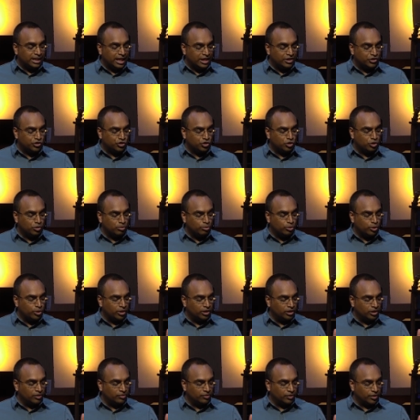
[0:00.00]
and
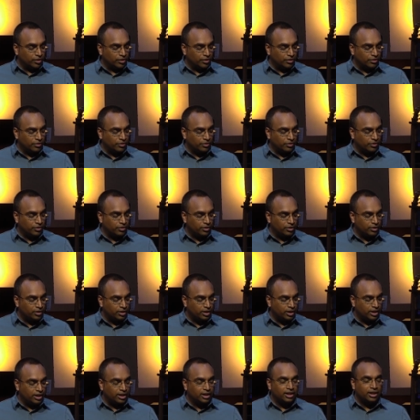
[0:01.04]
turmoil of earth
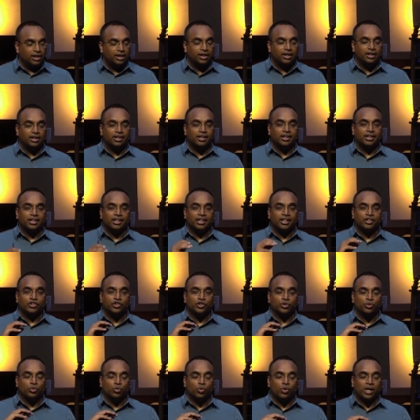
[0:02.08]

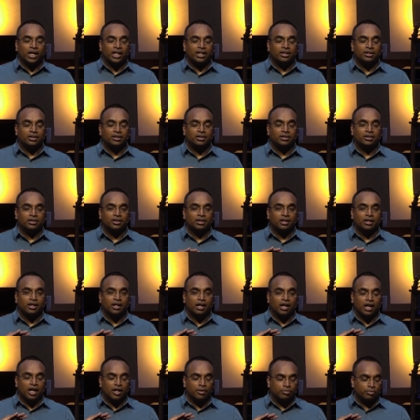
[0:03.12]
into one
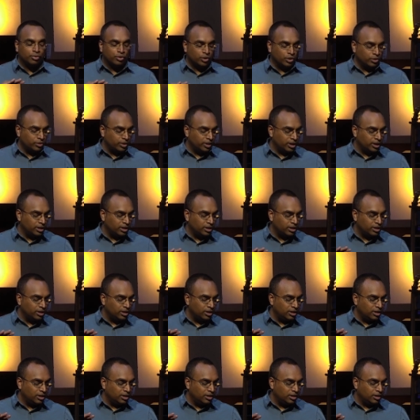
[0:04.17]
unbroken
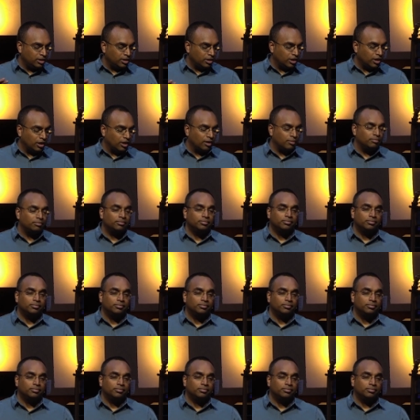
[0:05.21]
calm.